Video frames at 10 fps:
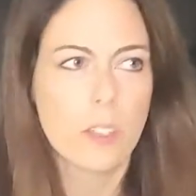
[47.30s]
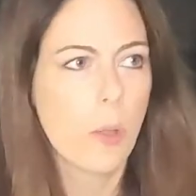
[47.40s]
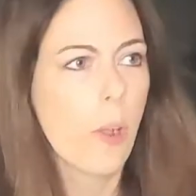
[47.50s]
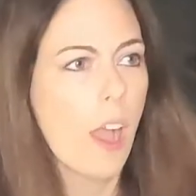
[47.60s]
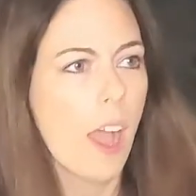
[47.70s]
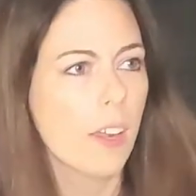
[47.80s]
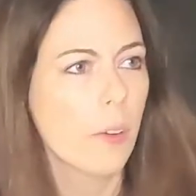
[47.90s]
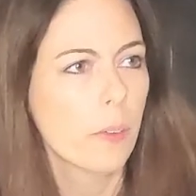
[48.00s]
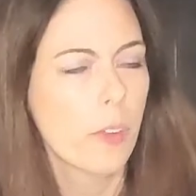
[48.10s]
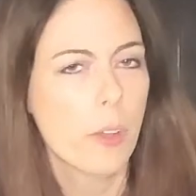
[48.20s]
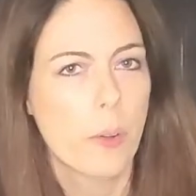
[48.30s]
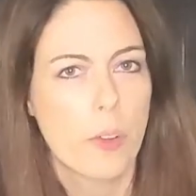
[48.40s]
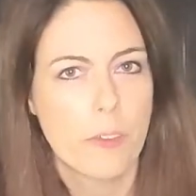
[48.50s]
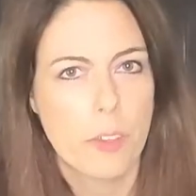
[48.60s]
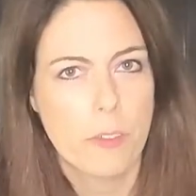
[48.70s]
So I don't know
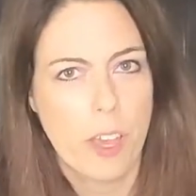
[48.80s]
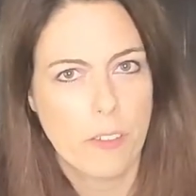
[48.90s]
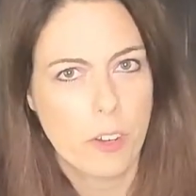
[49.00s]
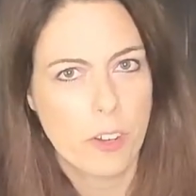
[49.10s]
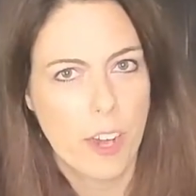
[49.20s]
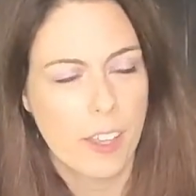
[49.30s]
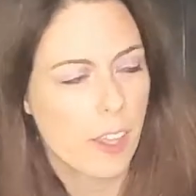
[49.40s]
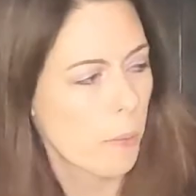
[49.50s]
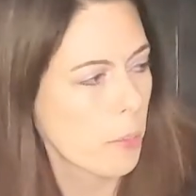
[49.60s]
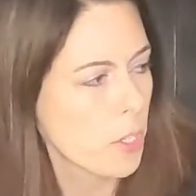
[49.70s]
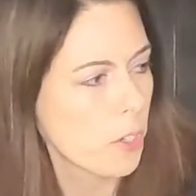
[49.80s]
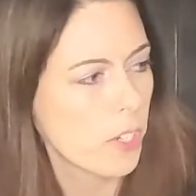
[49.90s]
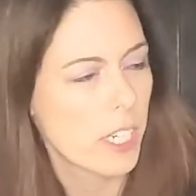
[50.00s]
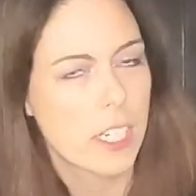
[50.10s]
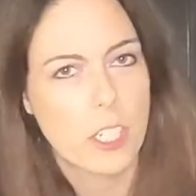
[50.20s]
if you've ever had the
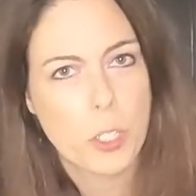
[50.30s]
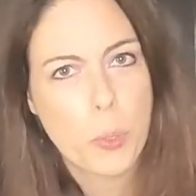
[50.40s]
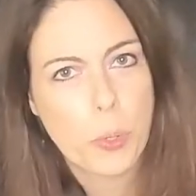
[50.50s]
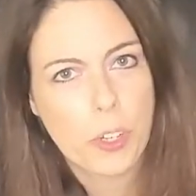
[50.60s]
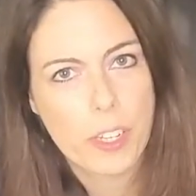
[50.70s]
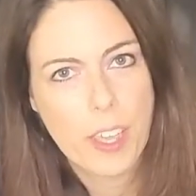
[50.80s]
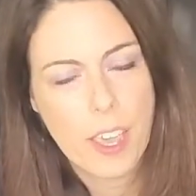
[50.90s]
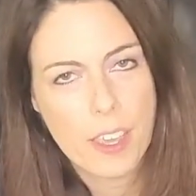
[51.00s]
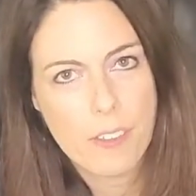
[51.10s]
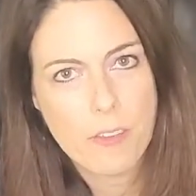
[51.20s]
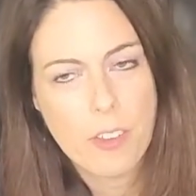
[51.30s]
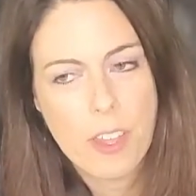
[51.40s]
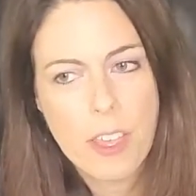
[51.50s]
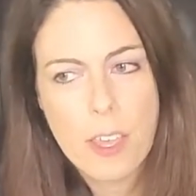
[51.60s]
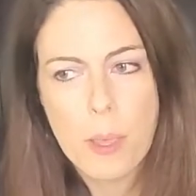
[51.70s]
opportunity to tour a cave,
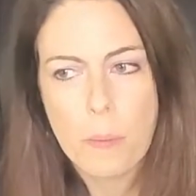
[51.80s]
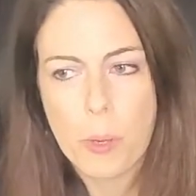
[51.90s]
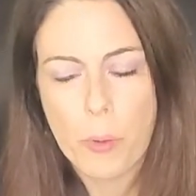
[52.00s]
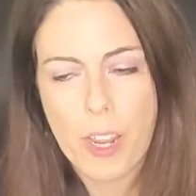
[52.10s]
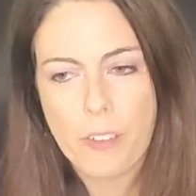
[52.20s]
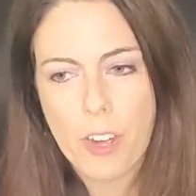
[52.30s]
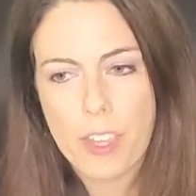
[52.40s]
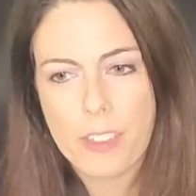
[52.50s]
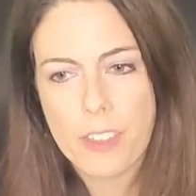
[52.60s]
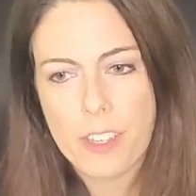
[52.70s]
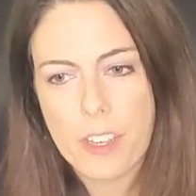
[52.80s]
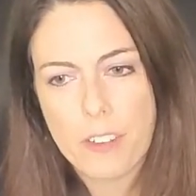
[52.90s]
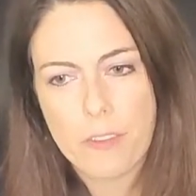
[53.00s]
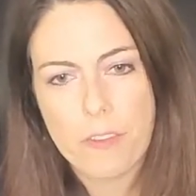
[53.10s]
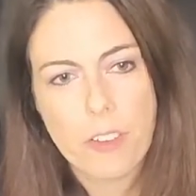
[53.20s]
but whenever I think
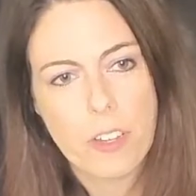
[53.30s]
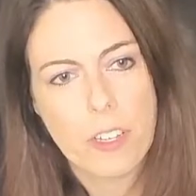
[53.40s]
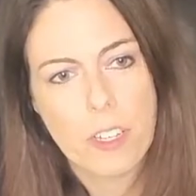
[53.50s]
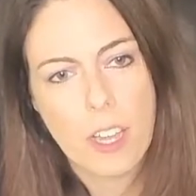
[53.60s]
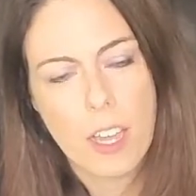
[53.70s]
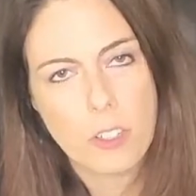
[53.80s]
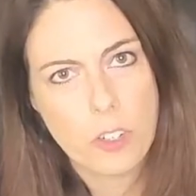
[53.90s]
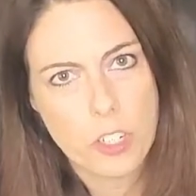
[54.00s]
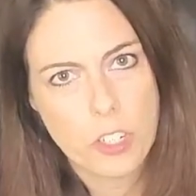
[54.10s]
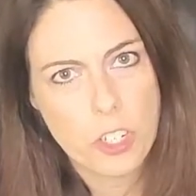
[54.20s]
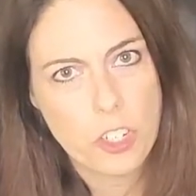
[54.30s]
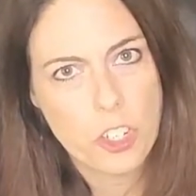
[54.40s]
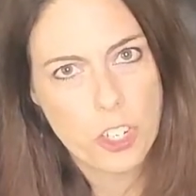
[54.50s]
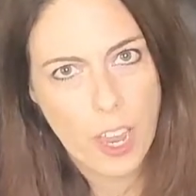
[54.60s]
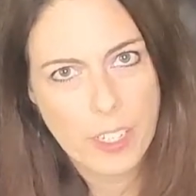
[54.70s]
of as Christians
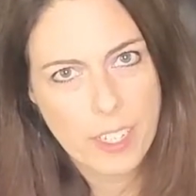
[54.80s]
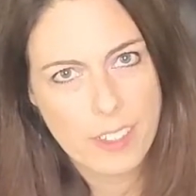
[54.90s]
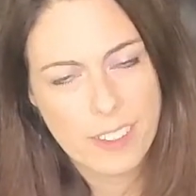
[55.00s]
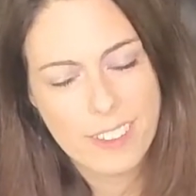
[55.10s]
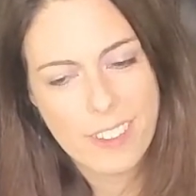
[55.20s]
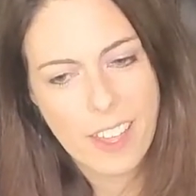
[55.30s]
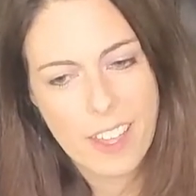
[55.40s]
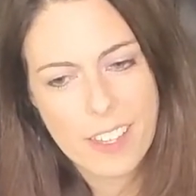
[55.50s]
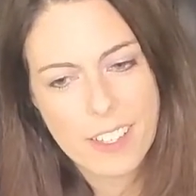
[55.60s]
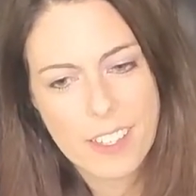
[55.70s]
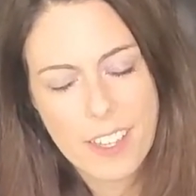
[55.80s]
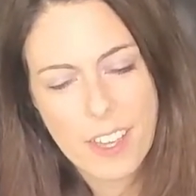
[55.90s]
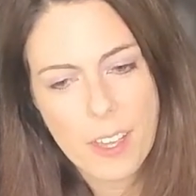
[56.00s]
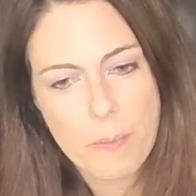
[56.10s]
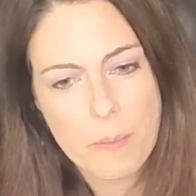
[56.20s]
shining like
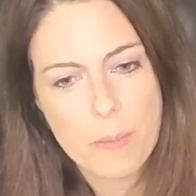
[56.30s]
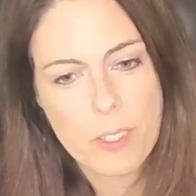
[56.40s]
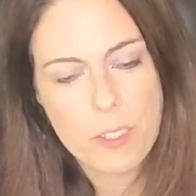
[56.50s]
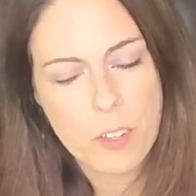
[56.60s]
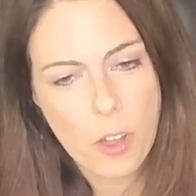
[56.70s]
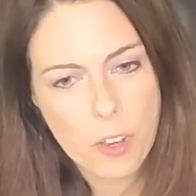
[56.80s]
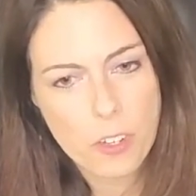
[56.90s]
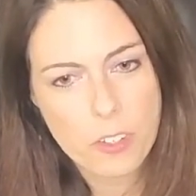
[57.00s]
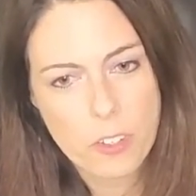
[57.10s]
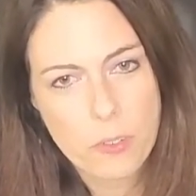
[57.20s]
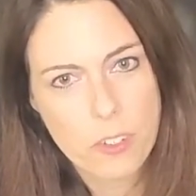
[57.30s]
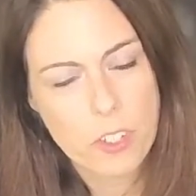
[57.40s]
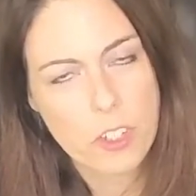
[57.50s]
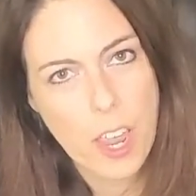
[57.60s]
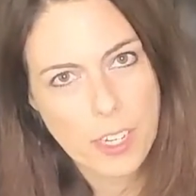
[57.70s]
um, stars or
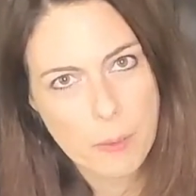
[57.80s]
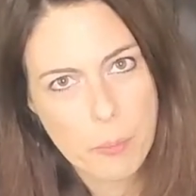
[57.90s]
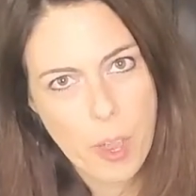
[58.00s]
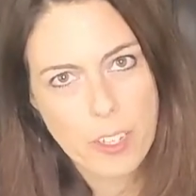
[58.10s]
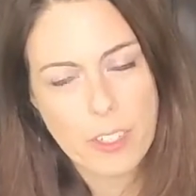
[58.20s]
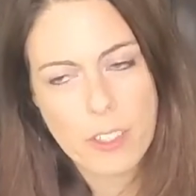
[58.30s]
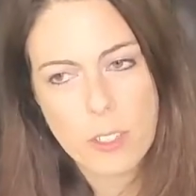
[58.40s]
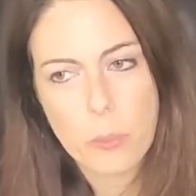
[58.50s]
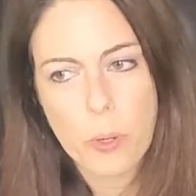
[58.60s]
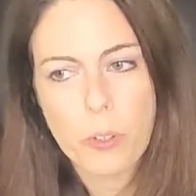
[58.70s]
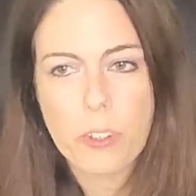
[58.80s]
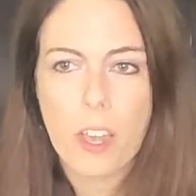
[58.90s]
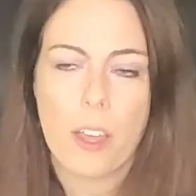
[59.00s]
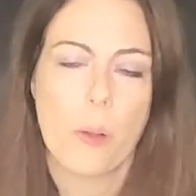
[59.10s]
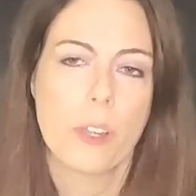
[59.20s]
shining bright in this world,
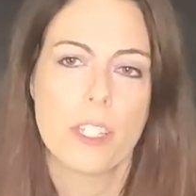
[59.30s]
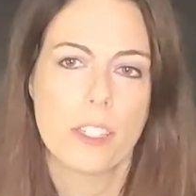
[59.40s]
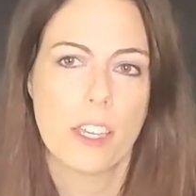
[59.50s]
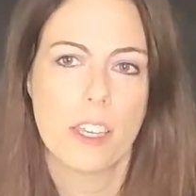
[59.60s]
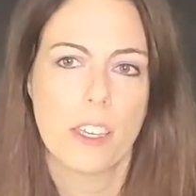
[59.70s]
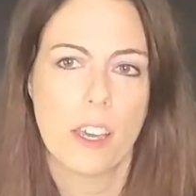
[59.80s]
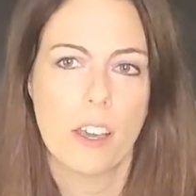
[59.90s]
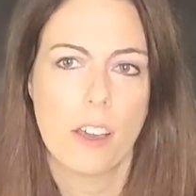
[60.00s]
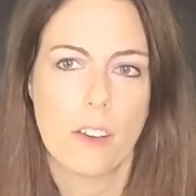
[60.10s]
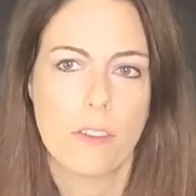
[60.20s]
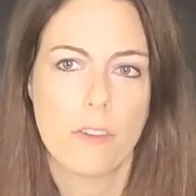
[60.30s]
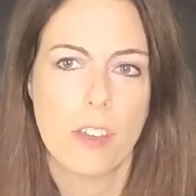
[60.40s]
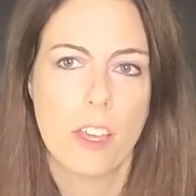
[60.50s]
I always think of